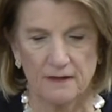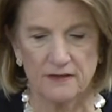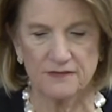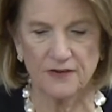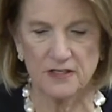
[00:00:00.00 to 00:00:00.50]

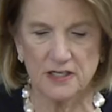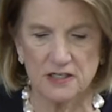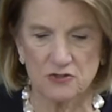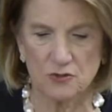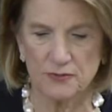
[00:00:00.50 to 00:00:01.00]
This funding
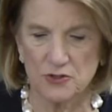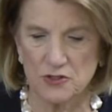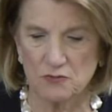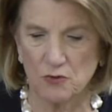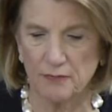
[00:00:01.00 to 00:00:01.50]

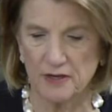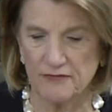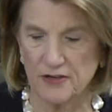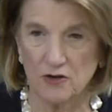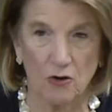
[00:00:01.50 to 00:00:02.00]
distribution will
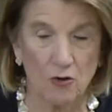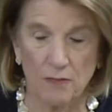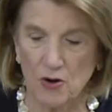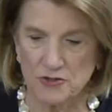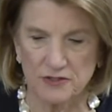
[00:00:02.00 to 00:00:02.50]
benefit all
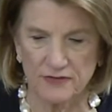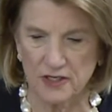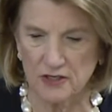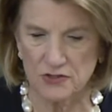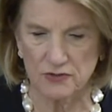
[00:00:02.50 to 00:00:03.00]
parts of the
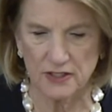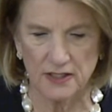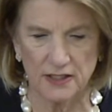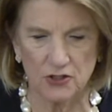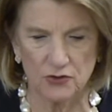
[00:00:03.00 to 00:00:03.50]
country,
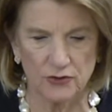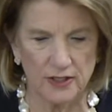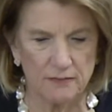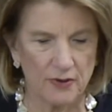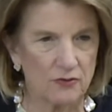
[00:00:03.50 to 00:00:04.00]

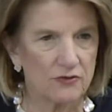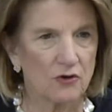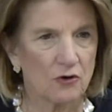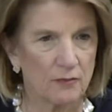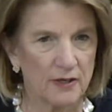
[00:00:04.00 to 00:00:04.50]
including both
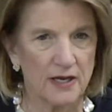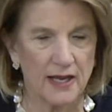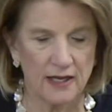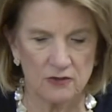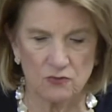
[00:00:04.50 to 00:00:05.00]
urban
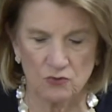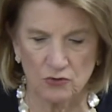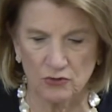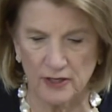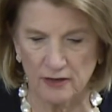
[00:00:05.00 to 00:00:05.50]
and
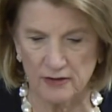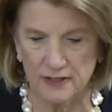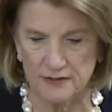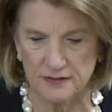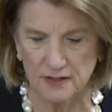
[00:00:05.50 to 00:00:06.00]
rural
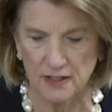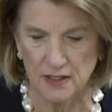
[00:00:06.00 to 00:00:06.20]
areas.